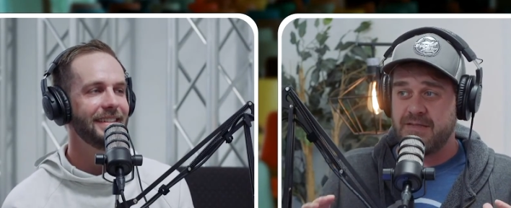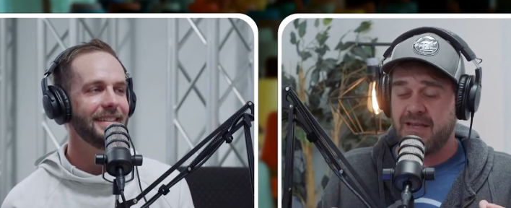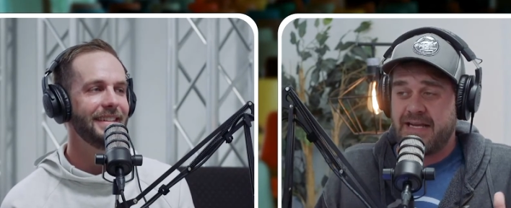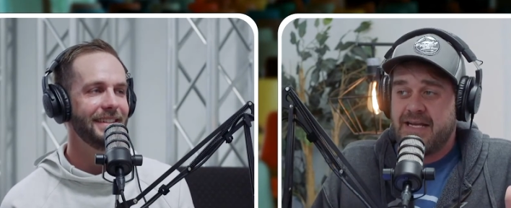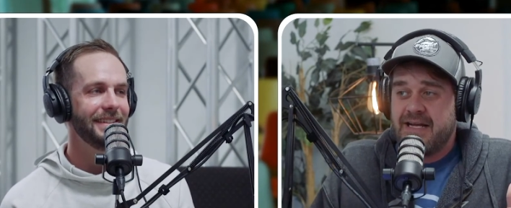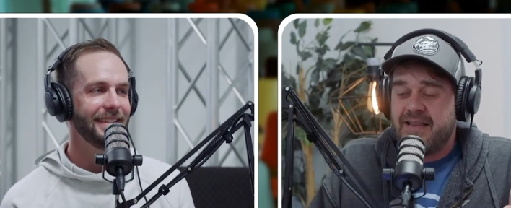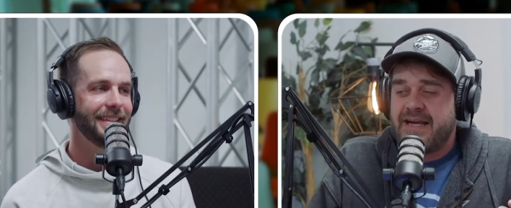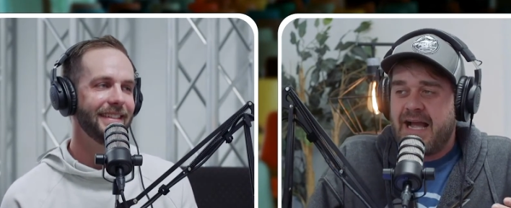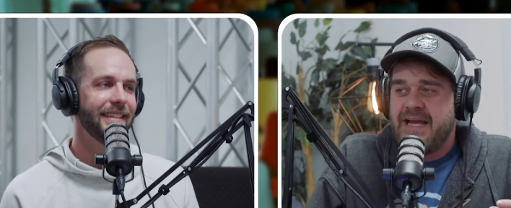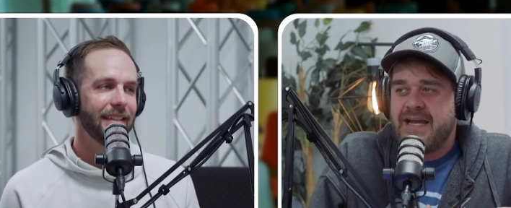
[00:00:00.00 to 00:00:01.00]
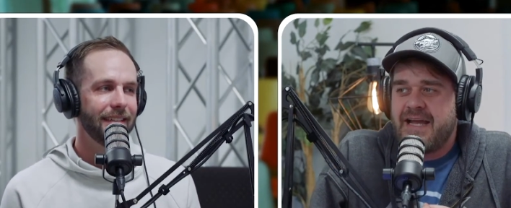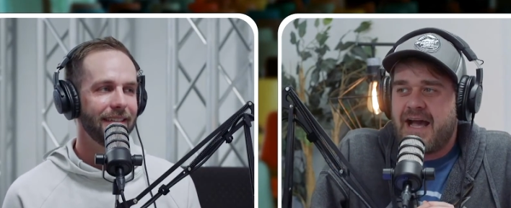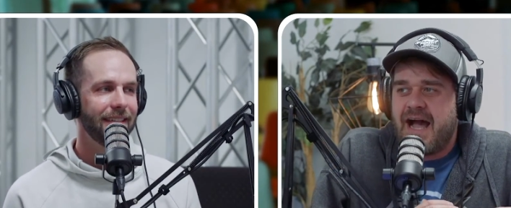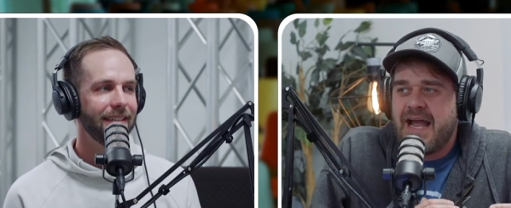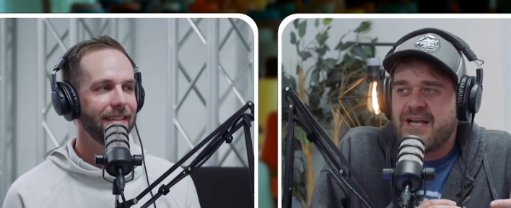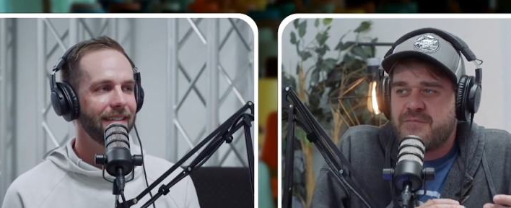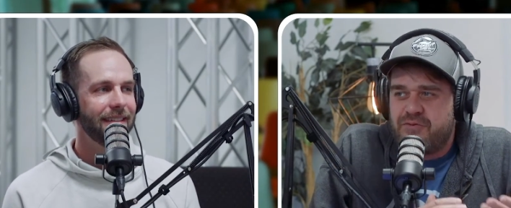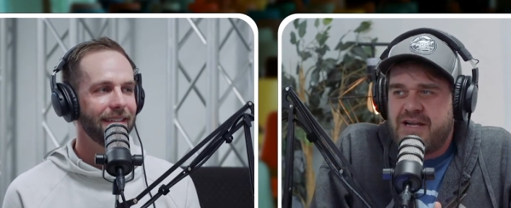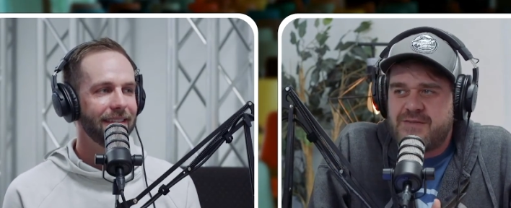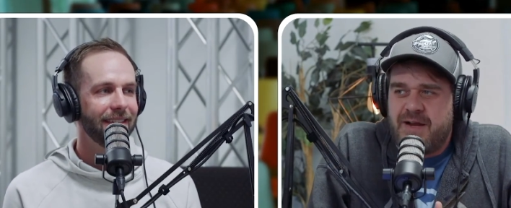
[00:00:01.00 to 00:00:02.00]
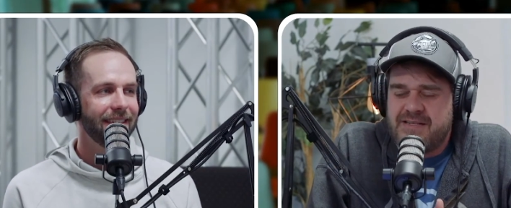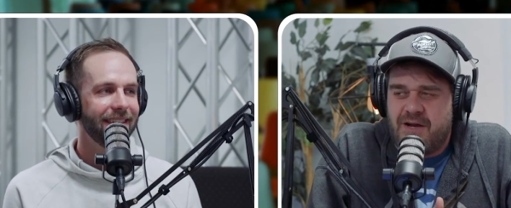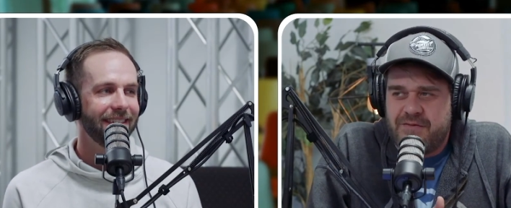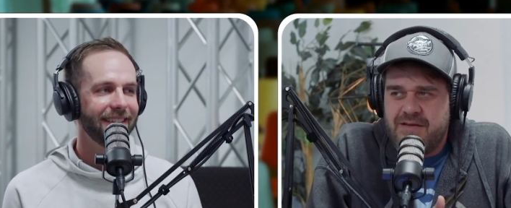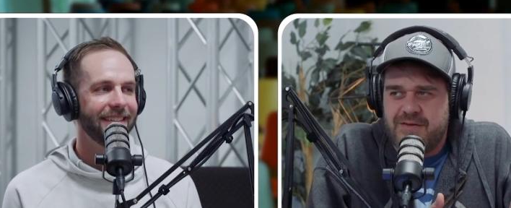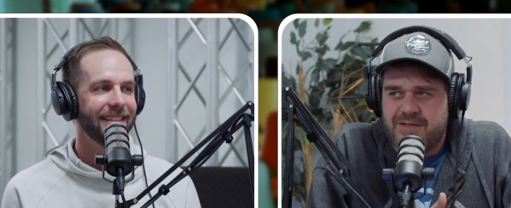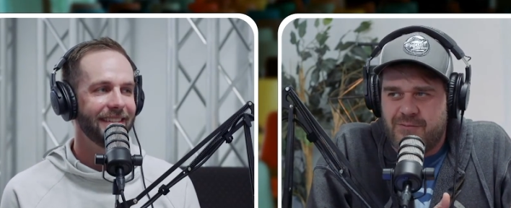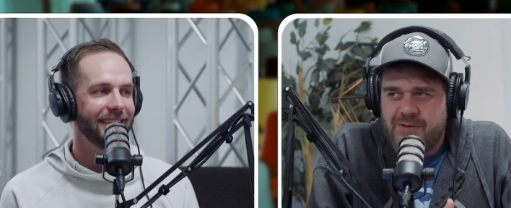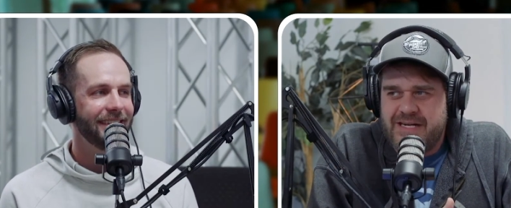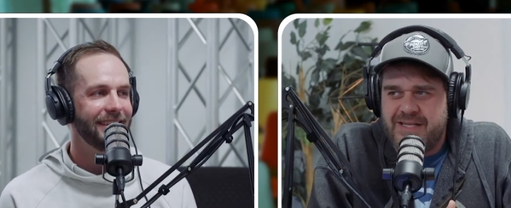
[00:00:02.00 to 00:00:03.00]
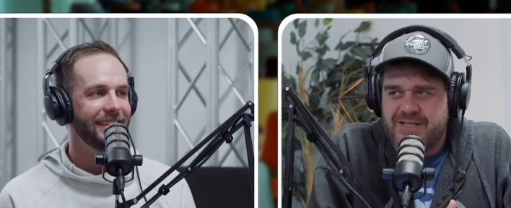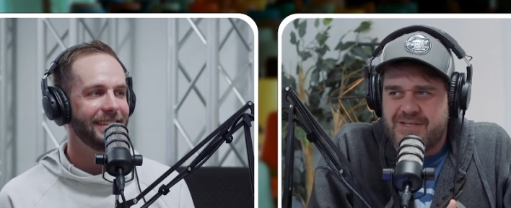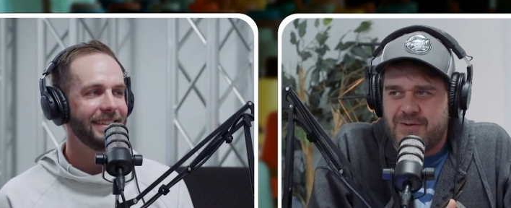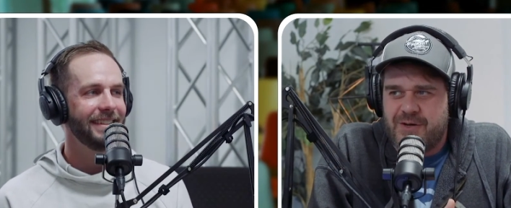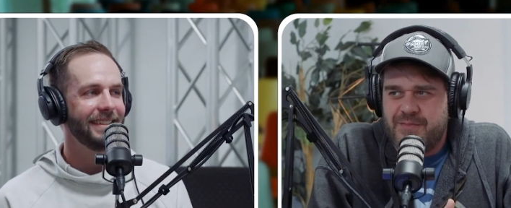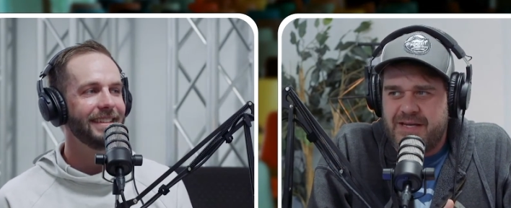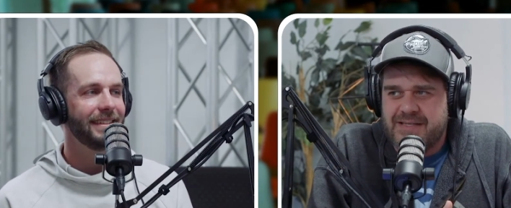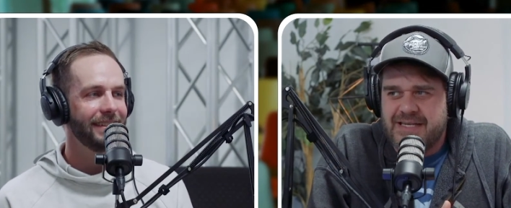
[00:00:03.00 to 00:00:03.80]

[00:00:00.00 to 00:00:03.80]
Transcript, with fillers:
Speaker 1: Like, like it, I had to brace myself even to read this story because I